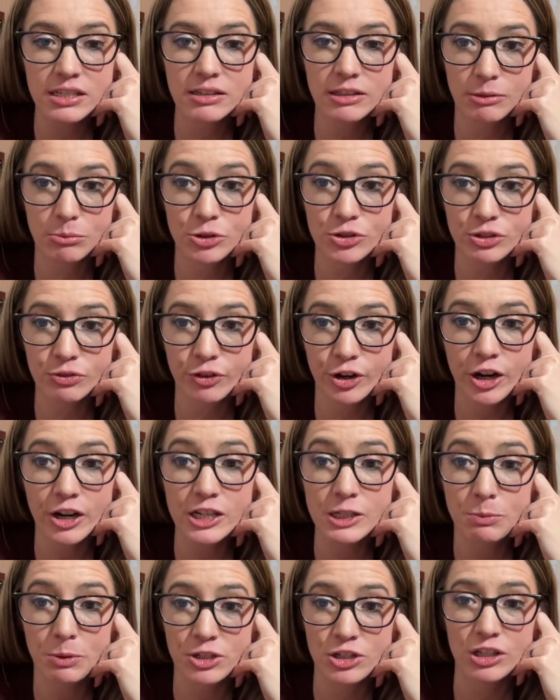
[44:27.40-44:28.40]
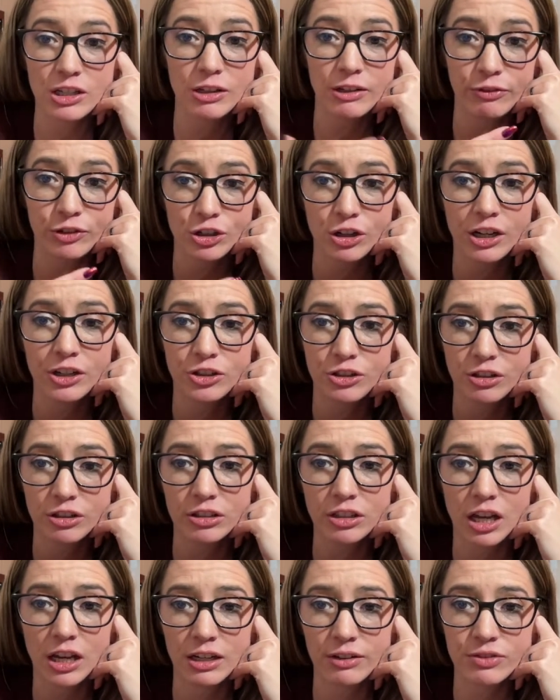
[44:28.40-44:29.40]
most far, especially if you're under a
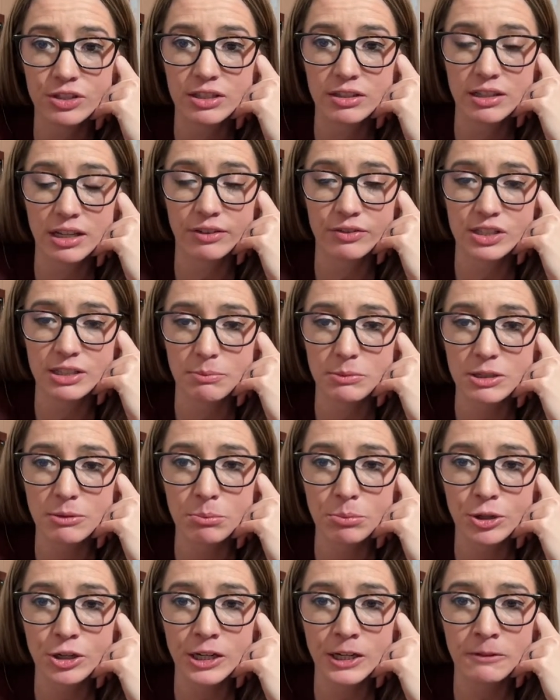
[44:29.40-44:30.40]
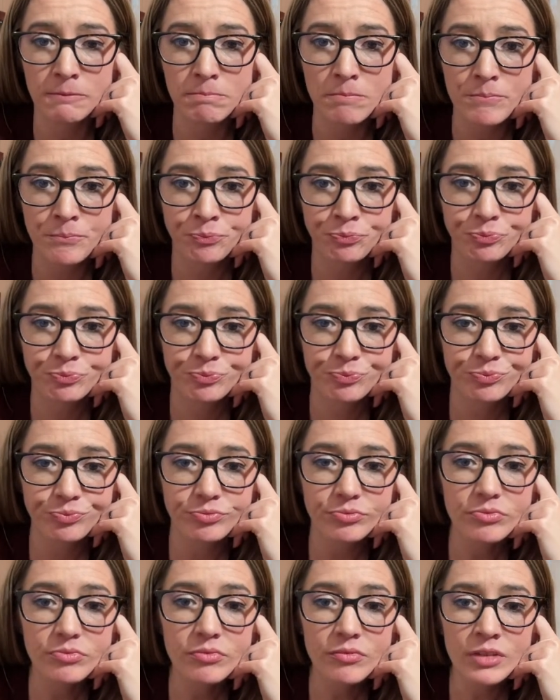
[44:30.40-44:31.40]
lot of symptom burden.
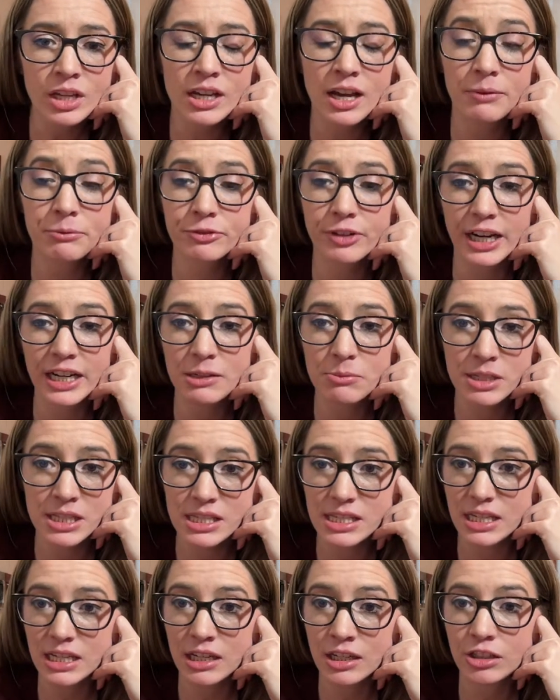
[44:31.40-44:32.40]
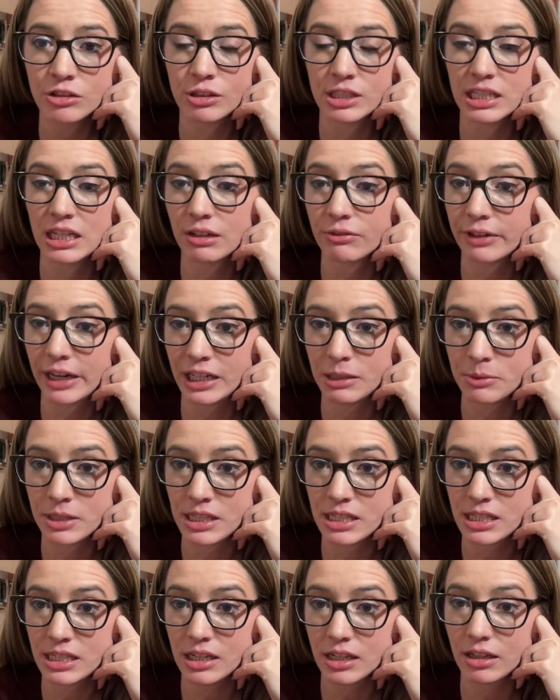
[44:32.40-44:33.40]
Vitamin C, you can take vitamin
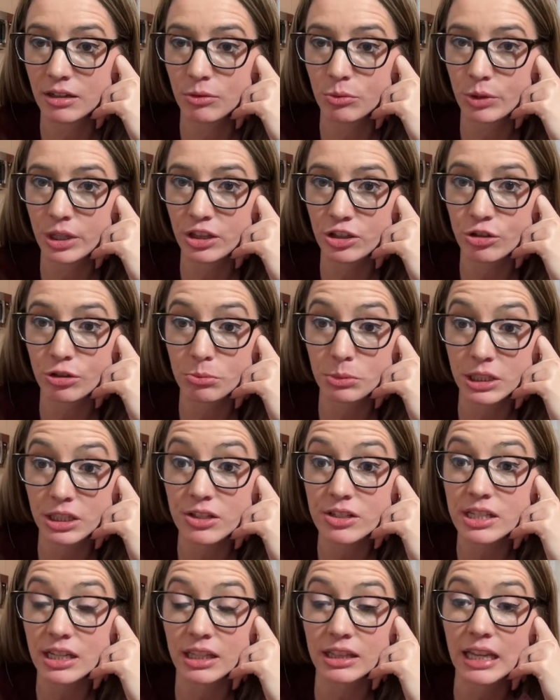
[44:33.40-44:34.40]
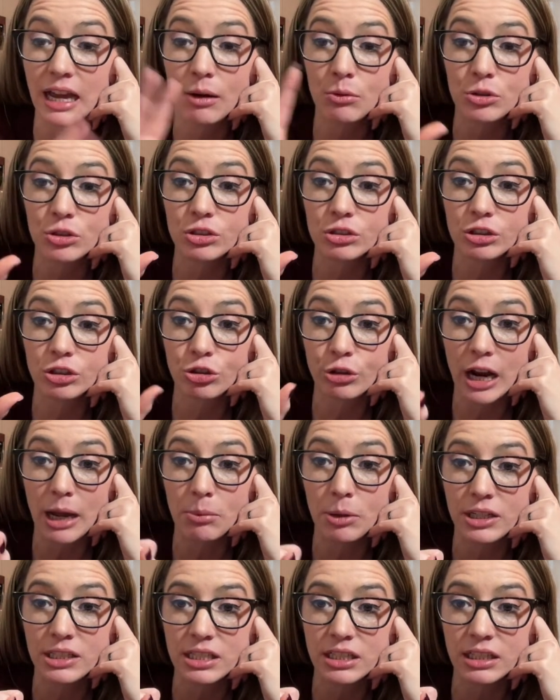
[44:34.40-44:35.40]
C with your meals, and that will grab
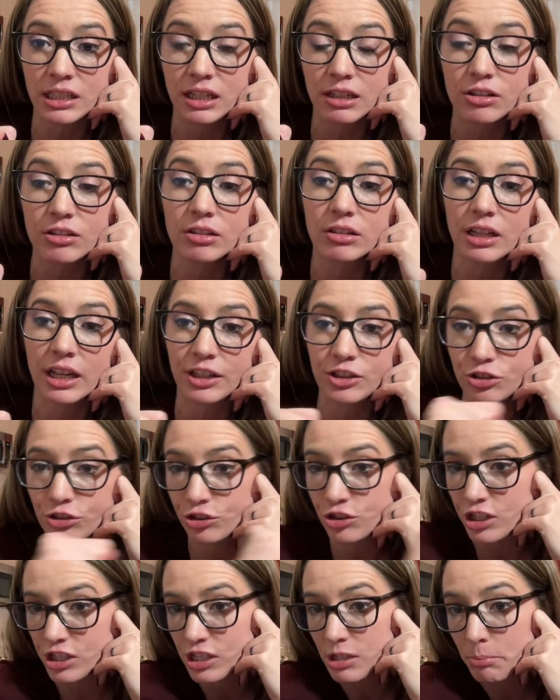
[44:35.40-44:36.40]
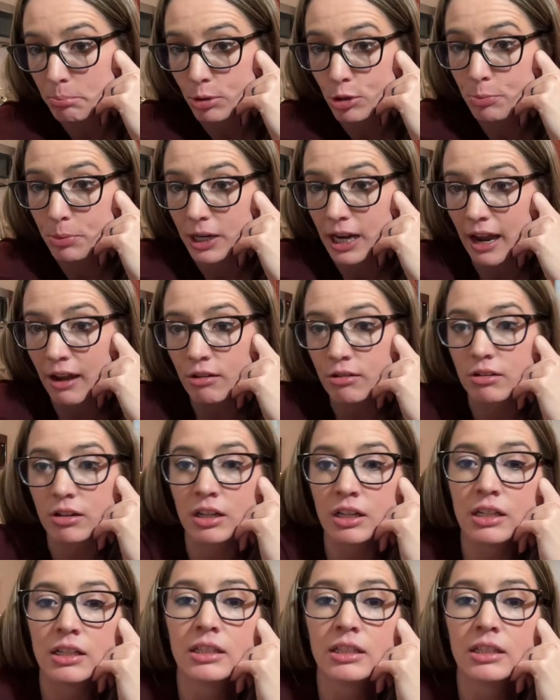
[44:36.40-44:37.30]
onto nickel, and you'll just poop it out.